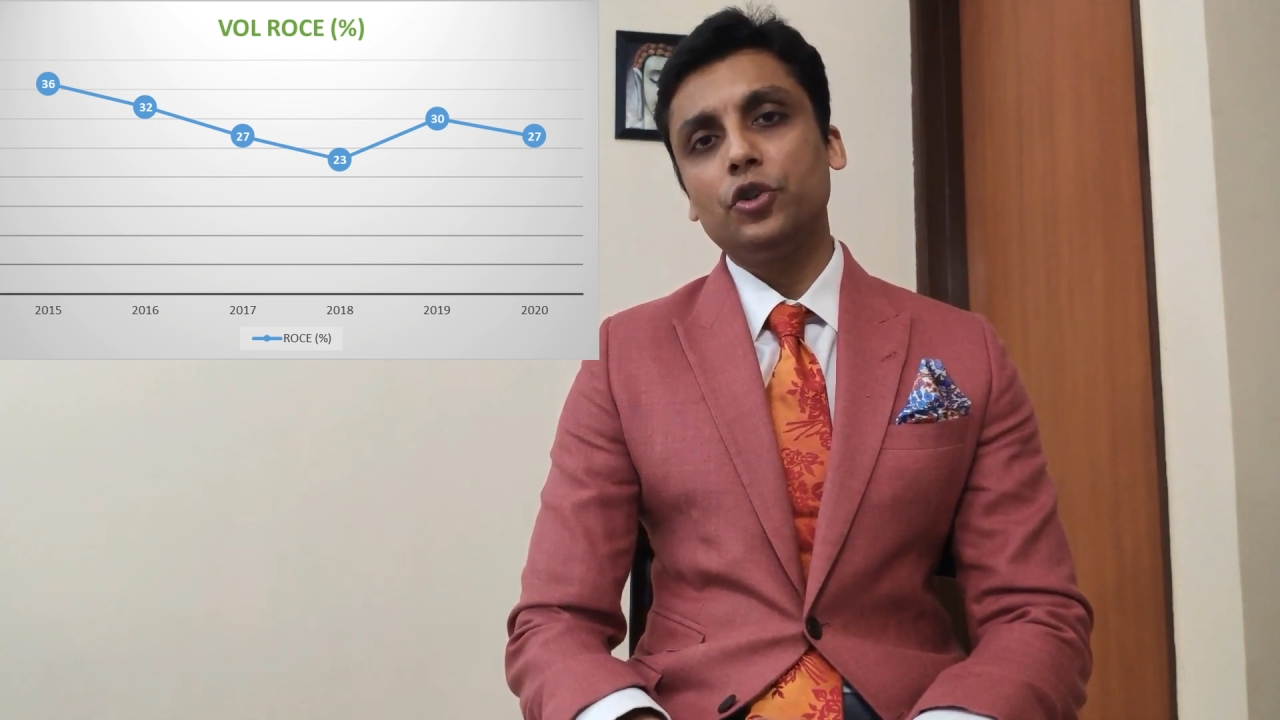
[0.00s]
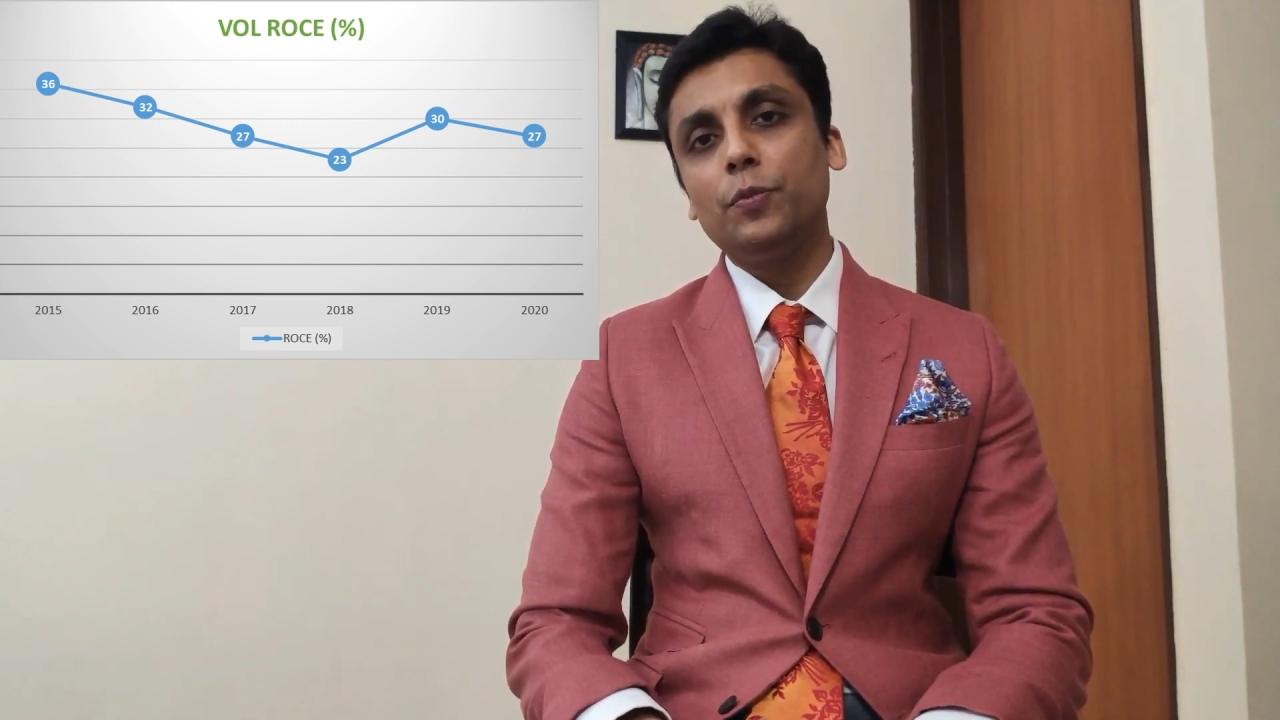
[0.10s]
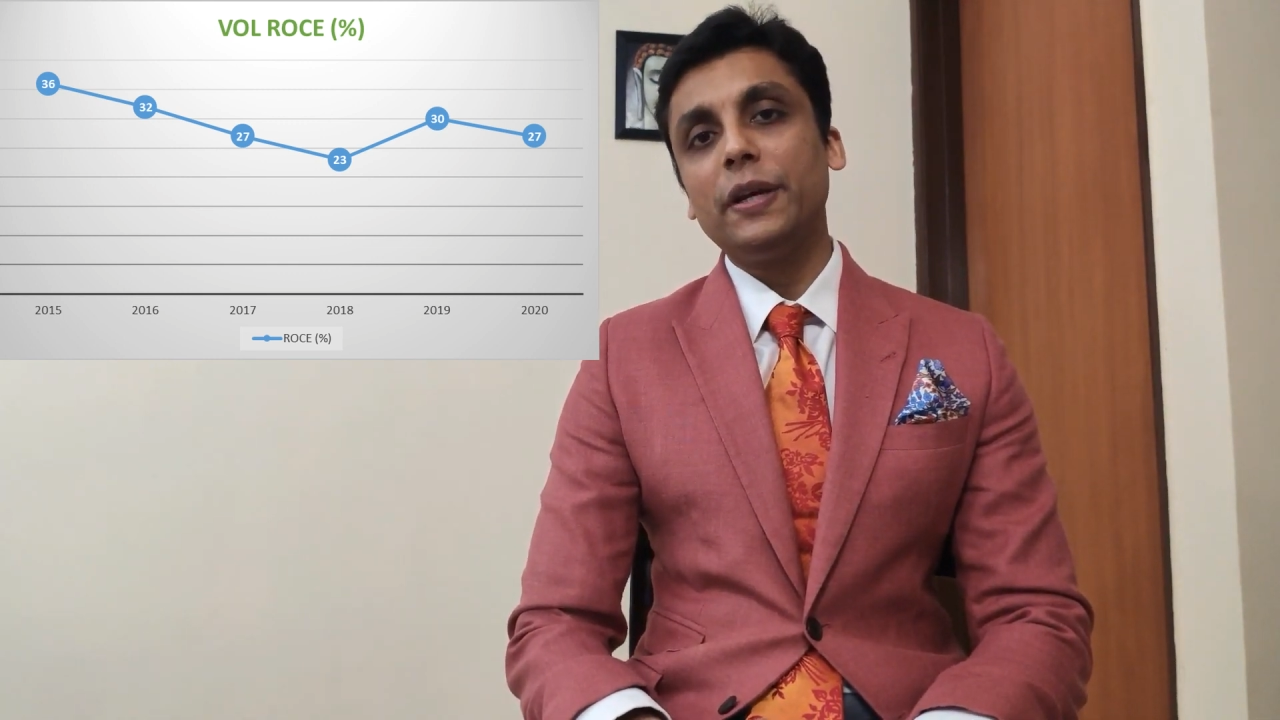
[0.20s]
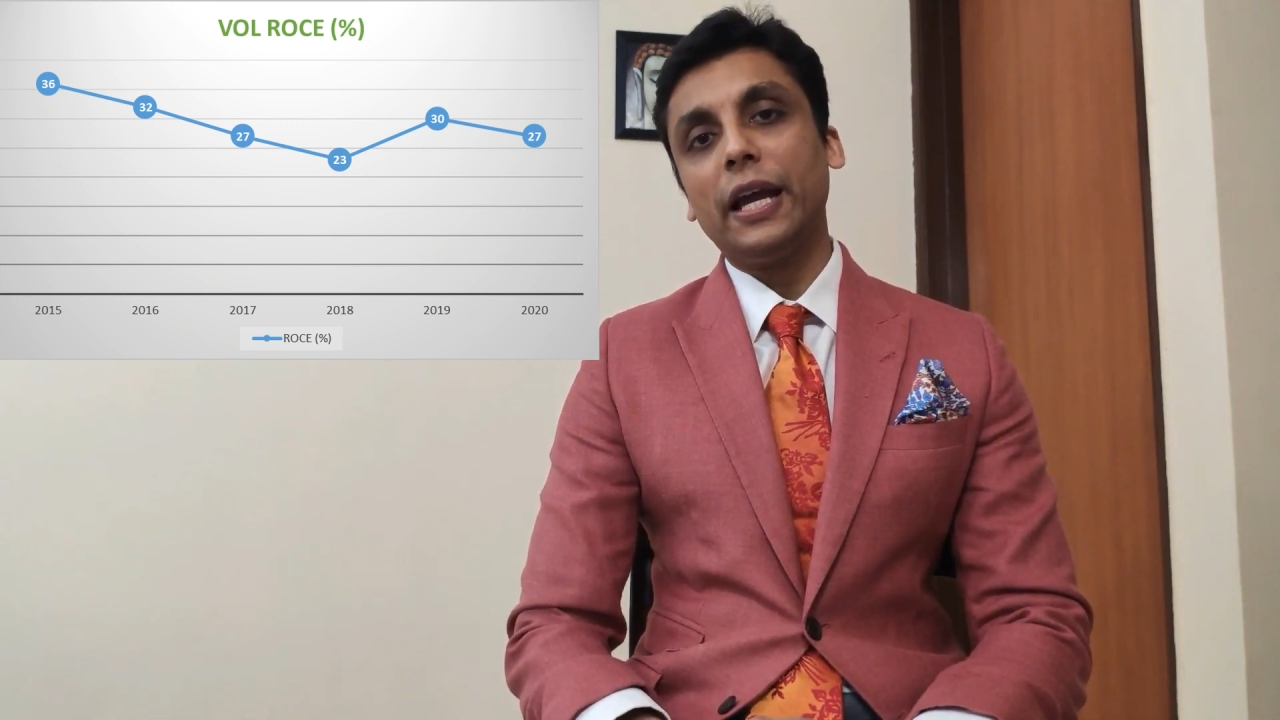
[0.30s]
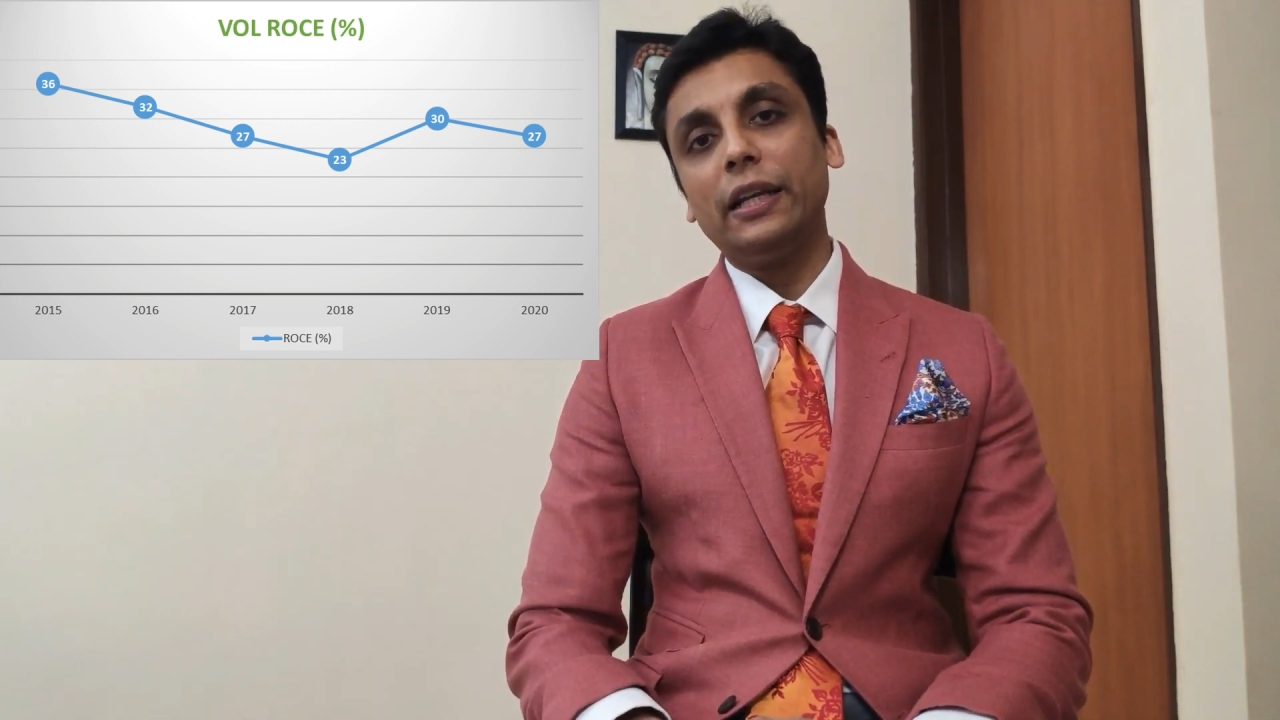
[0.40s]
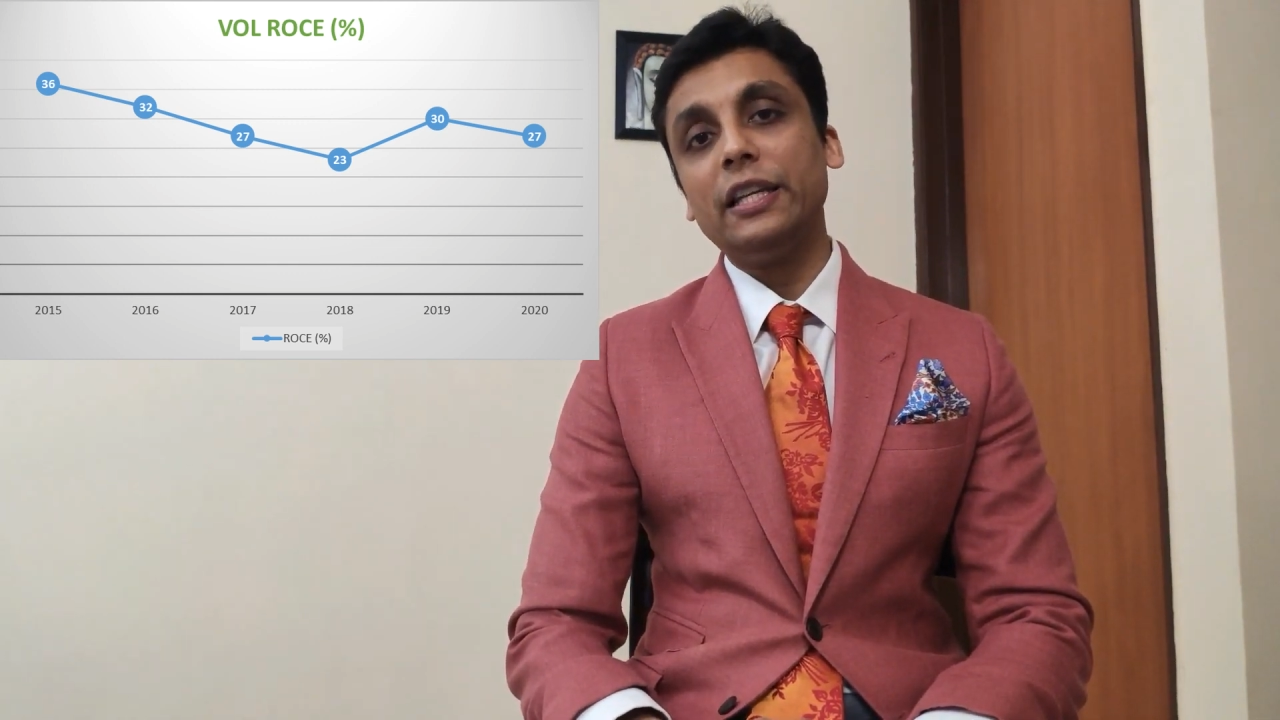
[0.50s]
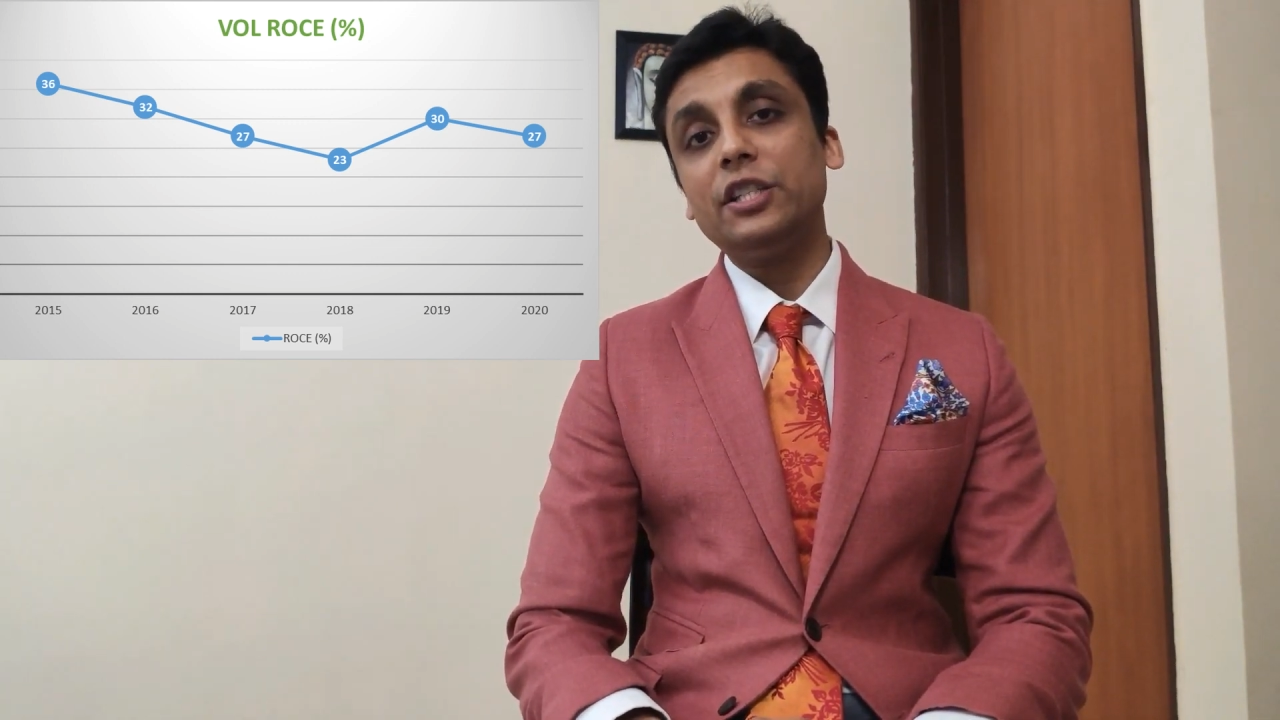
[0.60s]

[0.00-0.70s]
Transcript: should be at